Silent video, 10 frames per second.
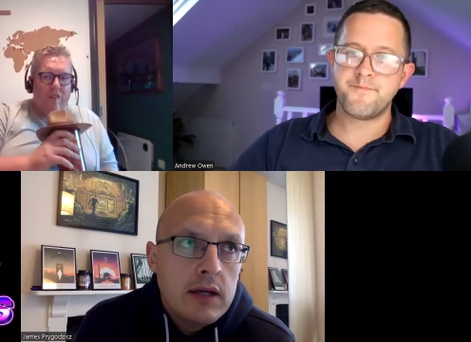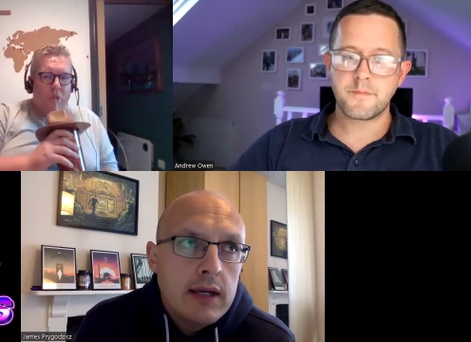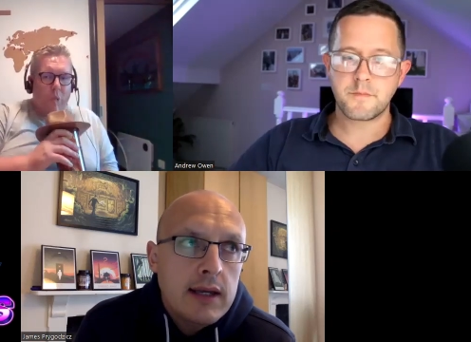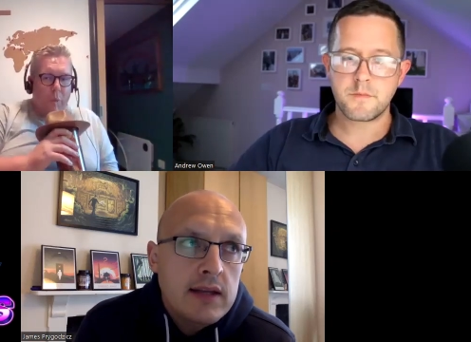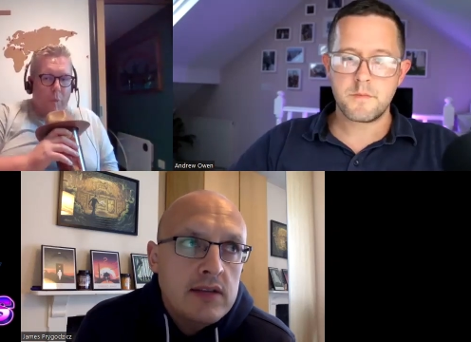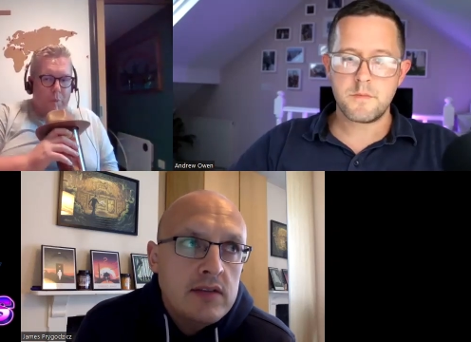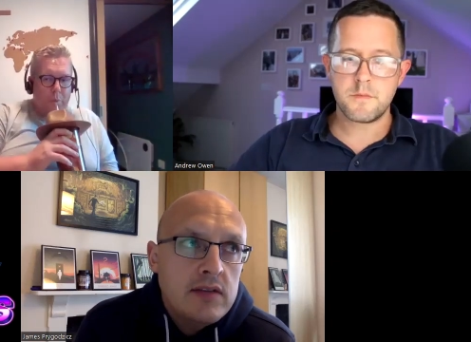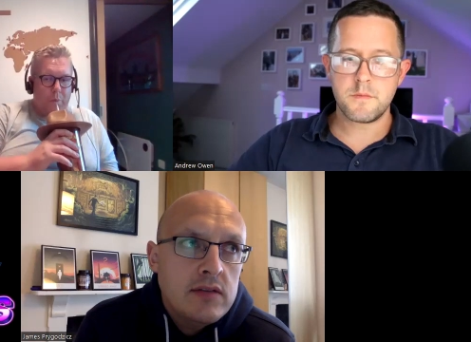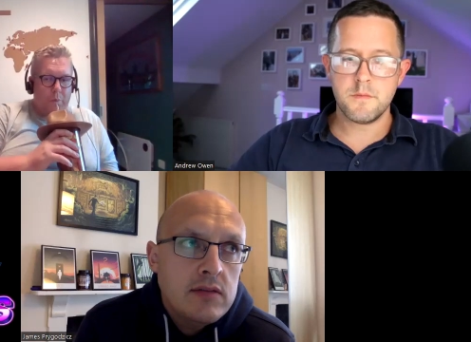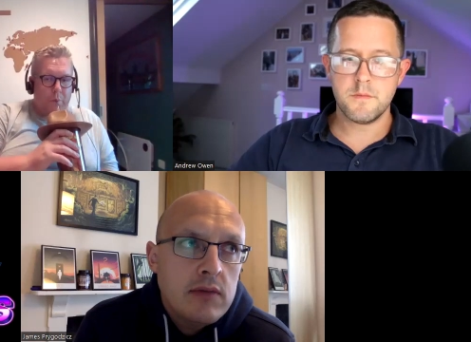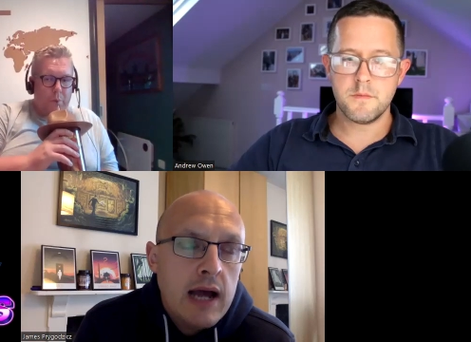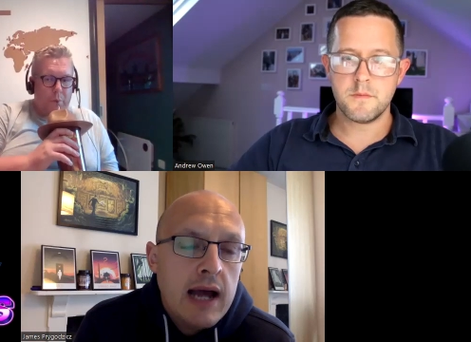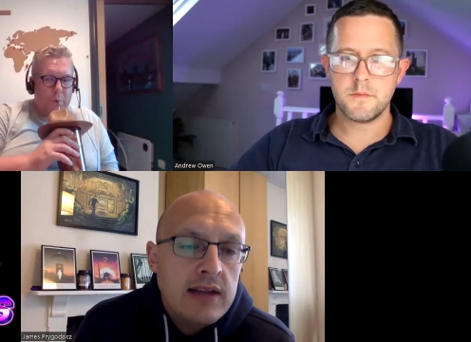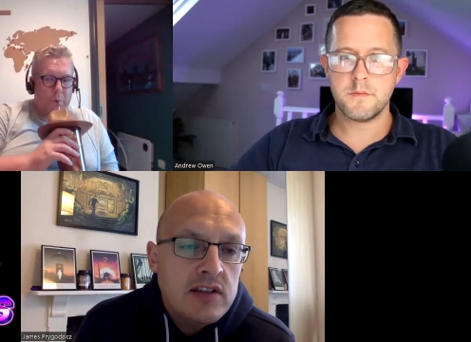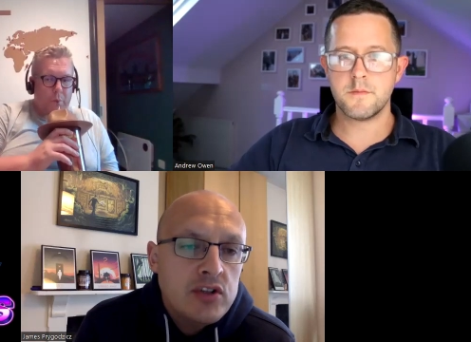Speaker 1: is
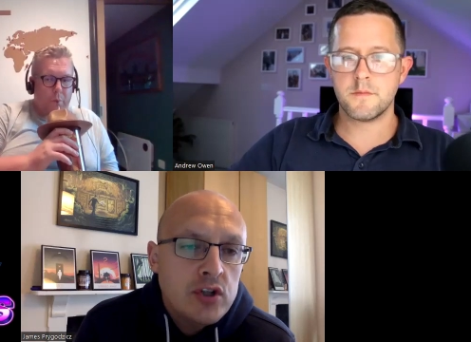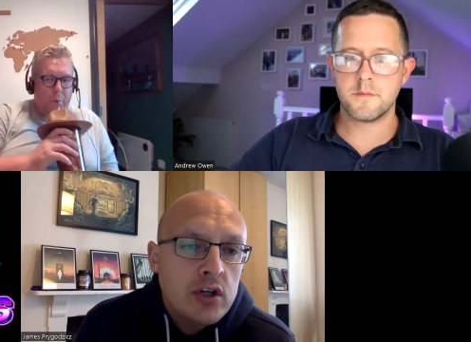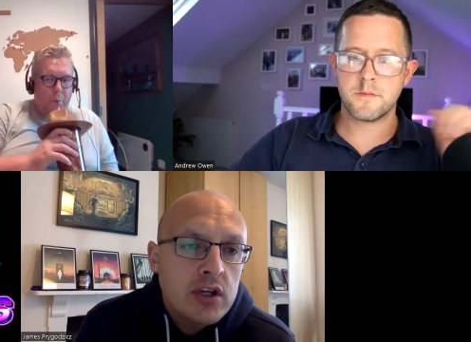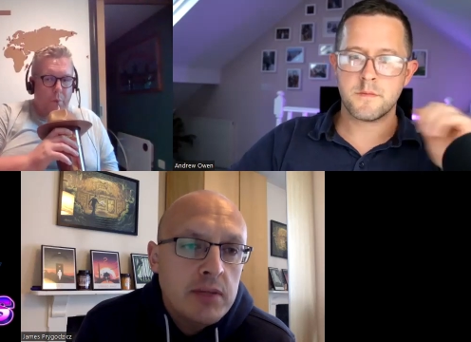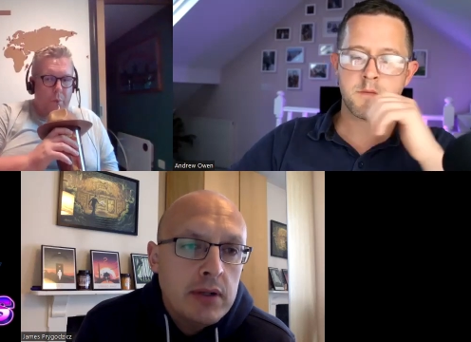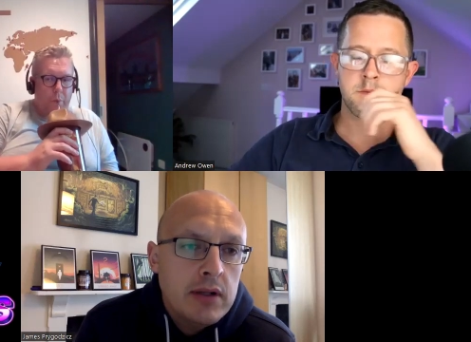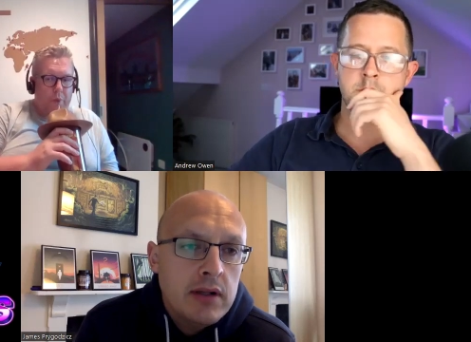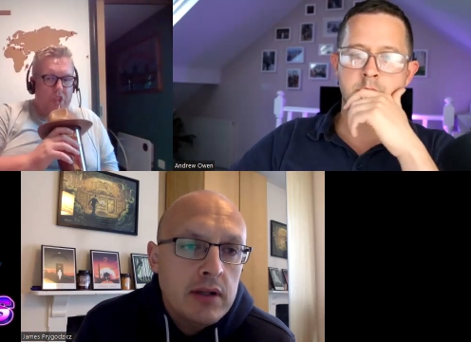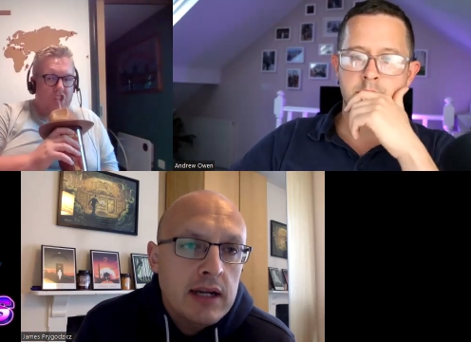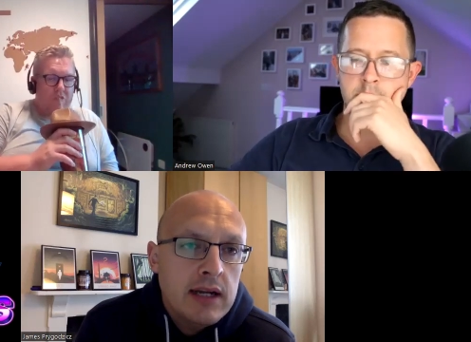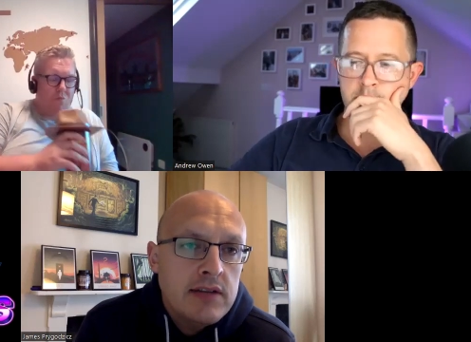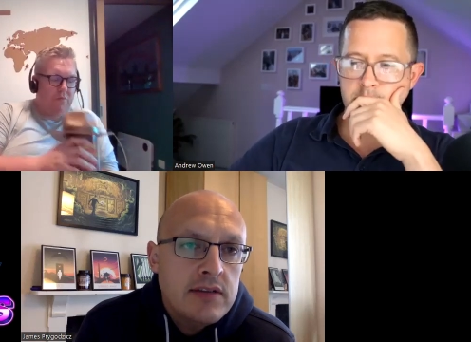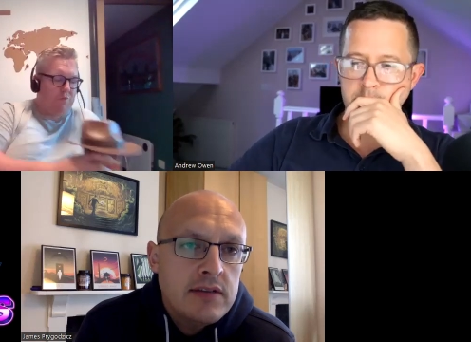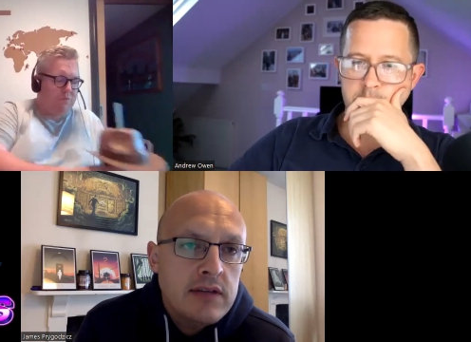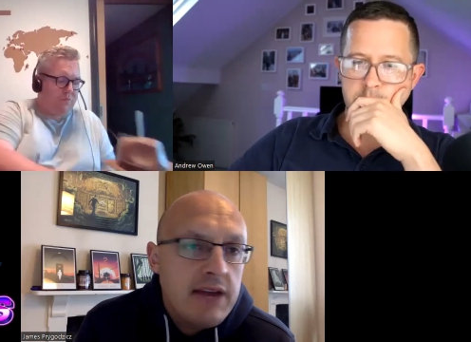as enjoyable
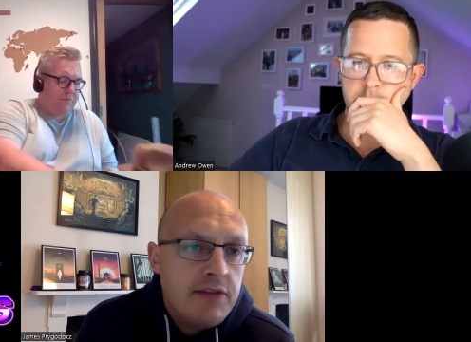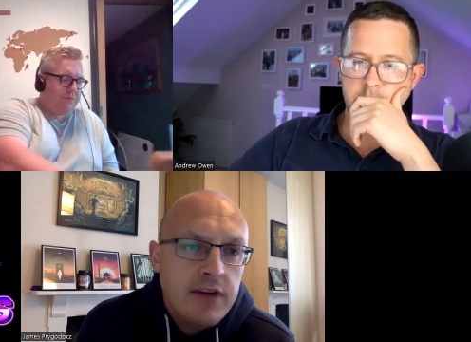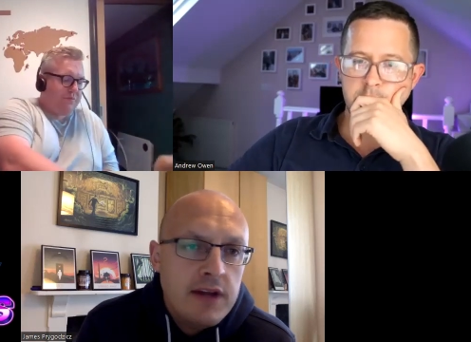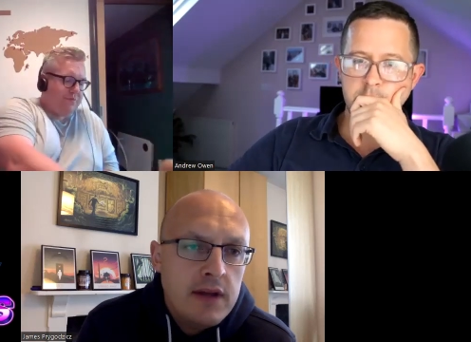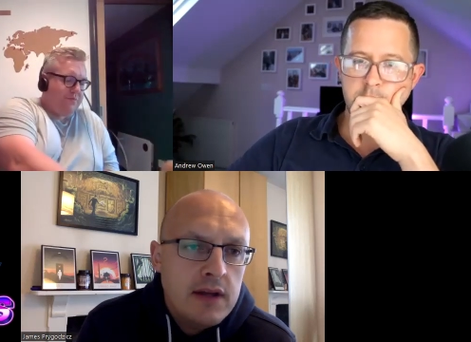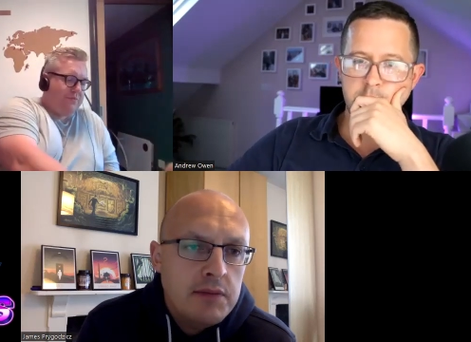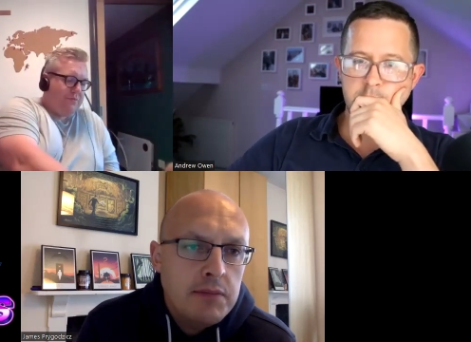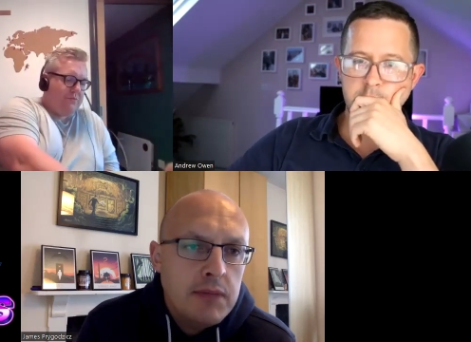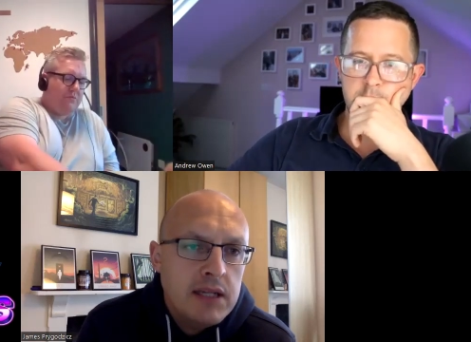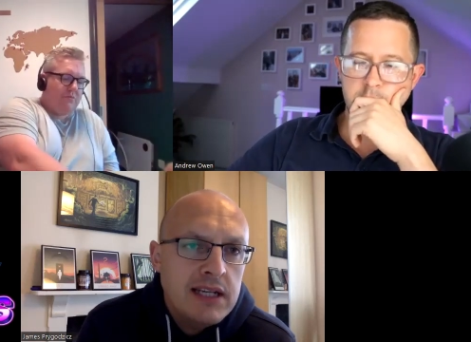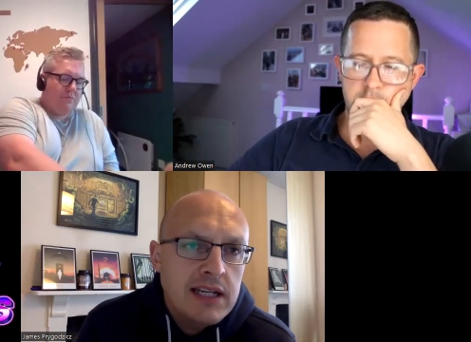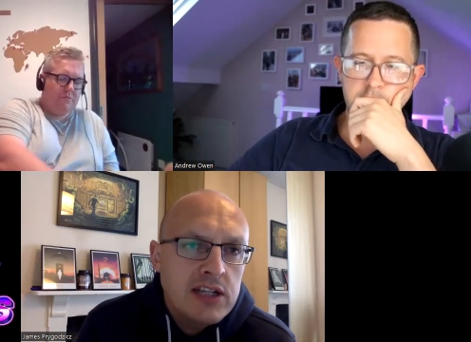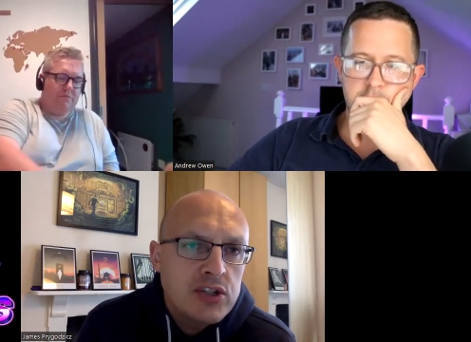as every other Indiana